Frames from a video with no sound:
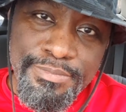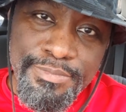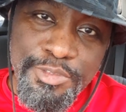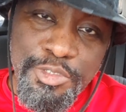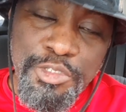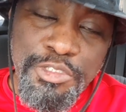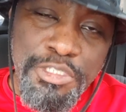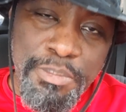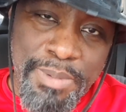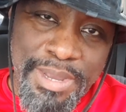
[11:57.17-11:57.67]

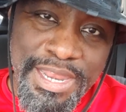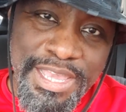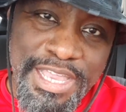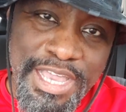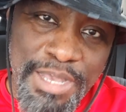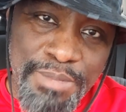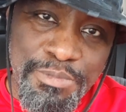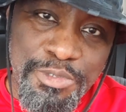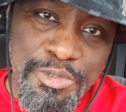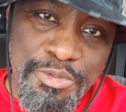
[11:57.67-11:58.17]
So somebody
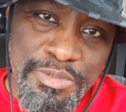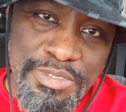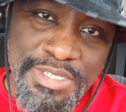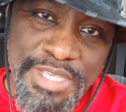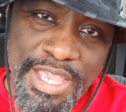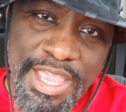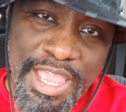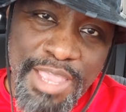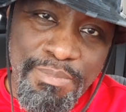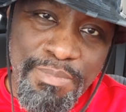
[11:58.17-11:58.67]
comes to you and
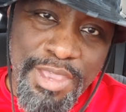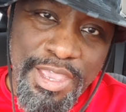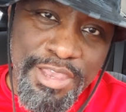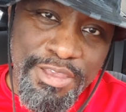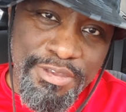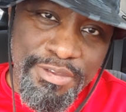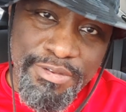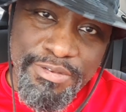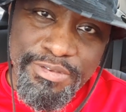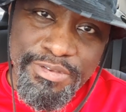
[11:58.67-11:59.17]
say, hey, man,
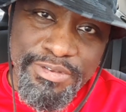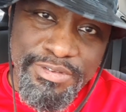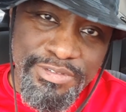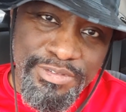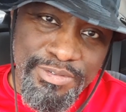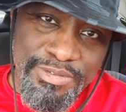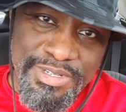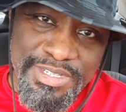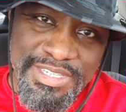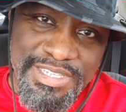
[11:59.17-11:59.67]
you're
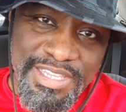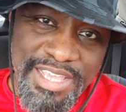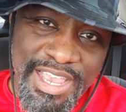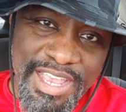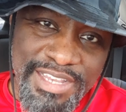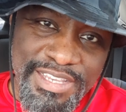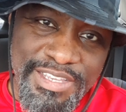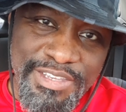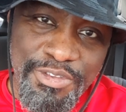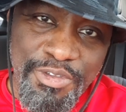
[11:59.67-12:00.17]
sort of
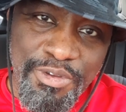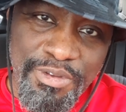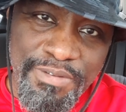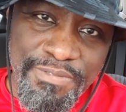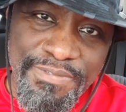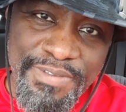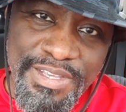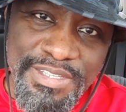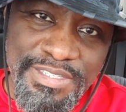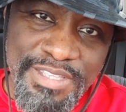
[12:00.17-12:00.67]
slanted. You going
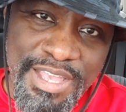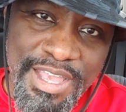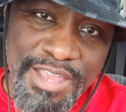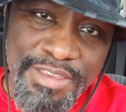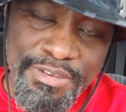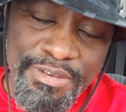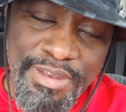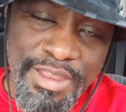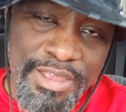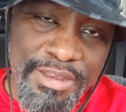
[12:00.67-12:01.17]
to fix that?
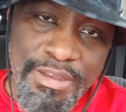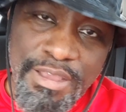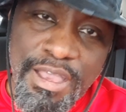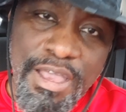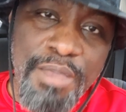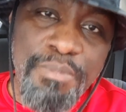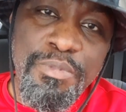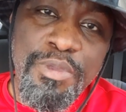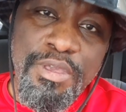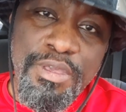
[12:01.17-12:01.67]
And you're like, no,
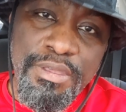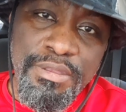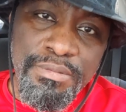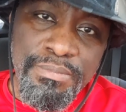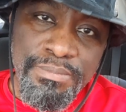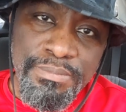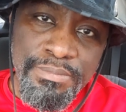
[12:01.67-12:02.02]
I'm good.